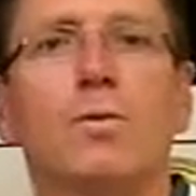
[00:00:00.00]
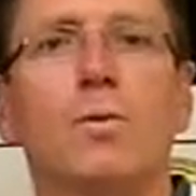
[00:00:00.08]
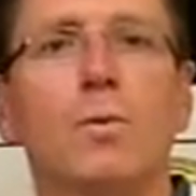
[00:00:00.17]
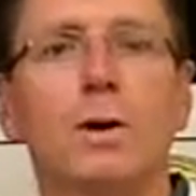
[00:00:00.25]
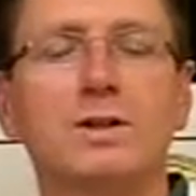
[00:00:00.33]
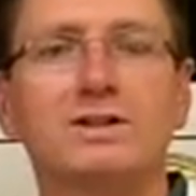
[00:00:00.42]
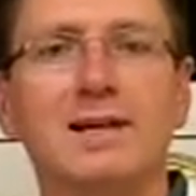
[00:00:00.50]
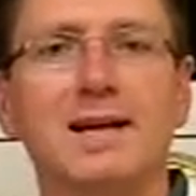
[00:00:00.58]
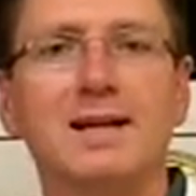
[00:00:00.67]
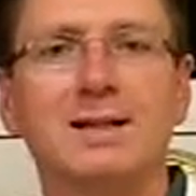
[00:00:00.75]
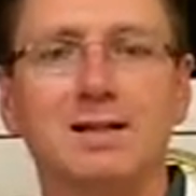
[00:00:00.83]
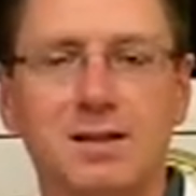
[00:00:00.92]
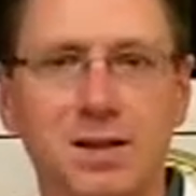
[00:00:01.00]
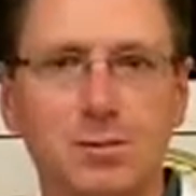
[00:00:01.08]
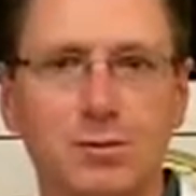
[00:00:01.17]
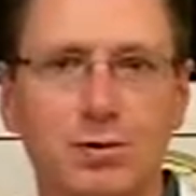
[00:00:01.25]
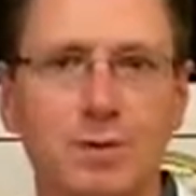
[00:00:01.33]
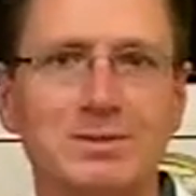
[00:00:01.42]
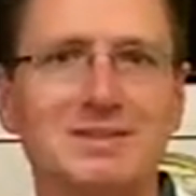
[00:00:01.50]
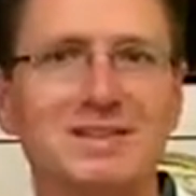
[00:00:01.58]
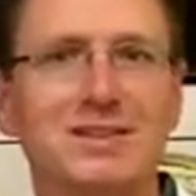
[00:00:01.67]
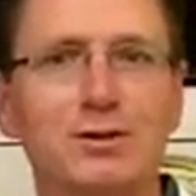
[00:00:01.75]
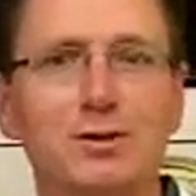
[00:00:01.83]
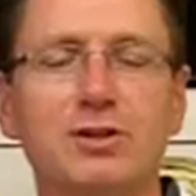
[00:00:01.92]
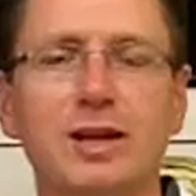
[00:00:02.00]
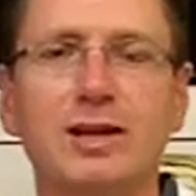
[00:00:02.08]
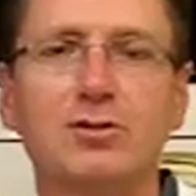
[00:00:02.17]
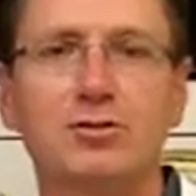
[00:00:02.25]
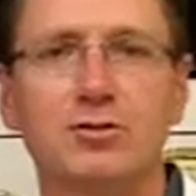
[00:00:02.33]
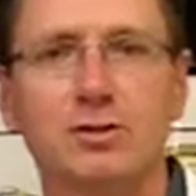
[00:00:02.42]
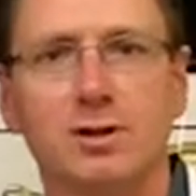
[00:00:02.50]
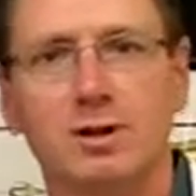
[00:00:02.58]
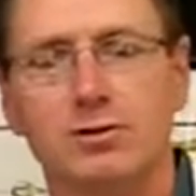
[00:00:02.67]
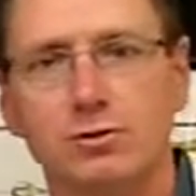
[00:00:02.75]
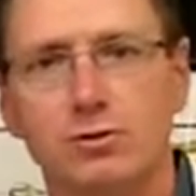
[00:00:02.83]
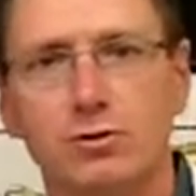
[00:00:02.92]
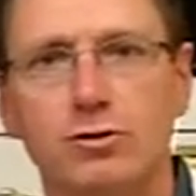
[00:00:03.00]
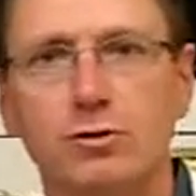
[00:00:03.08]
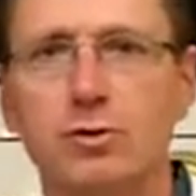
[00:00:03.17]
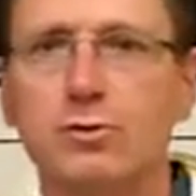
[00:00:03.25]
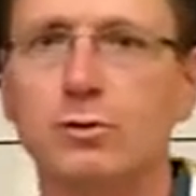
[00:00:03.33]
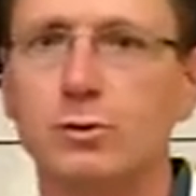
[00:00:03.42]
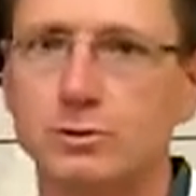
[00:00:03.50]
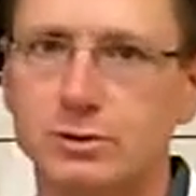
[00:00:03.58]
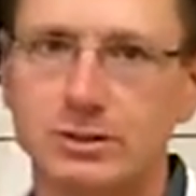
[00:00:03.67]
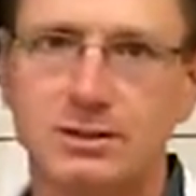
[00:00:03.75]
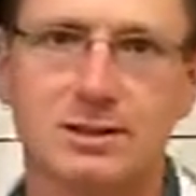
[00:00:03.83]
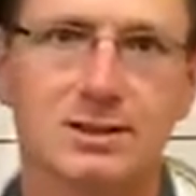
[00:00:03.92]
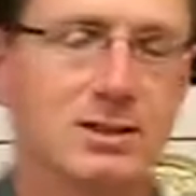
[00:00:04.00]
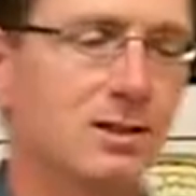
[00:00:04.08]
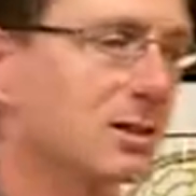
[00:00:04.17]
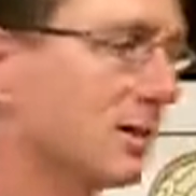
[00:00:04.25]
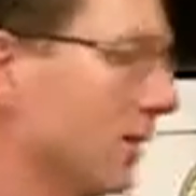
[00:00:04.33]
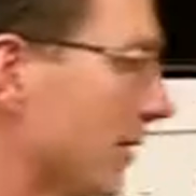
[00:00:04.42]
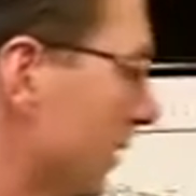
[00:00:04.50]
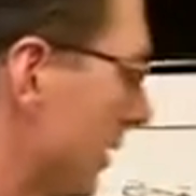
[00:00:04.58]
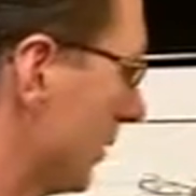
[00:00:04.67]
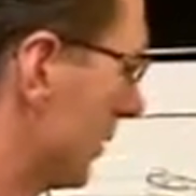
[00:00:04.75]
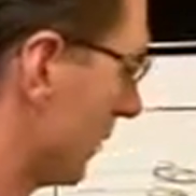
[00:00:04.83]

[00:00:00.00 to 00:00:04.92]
Where sciatica comes from is an irritation to the nerve roots that are